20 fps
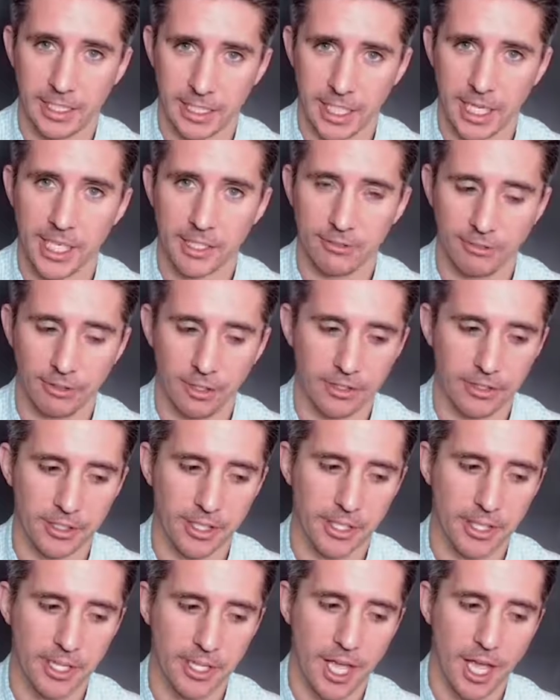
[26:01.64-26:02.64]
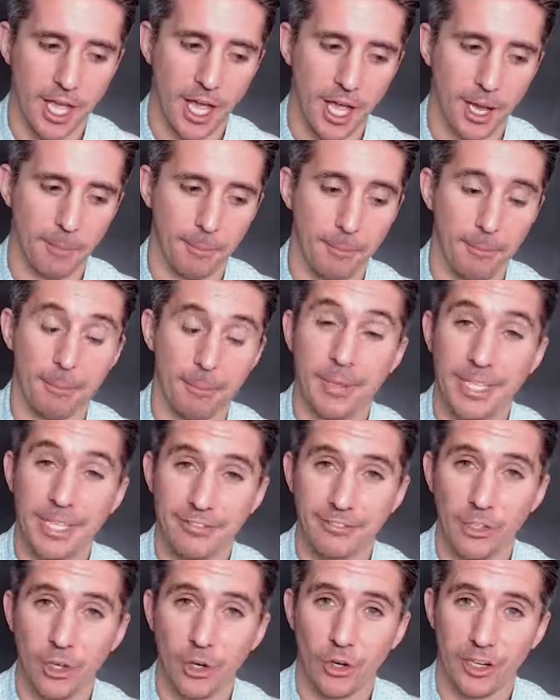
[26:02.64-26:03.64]
engage further. Um, but
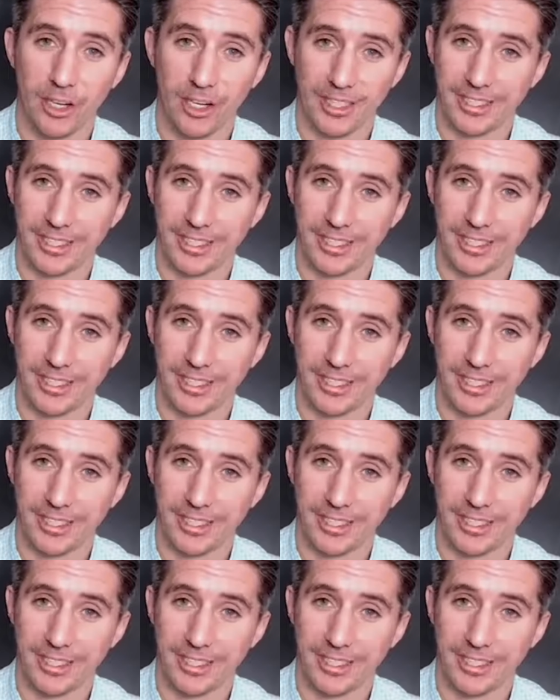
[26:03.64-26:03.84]
if not,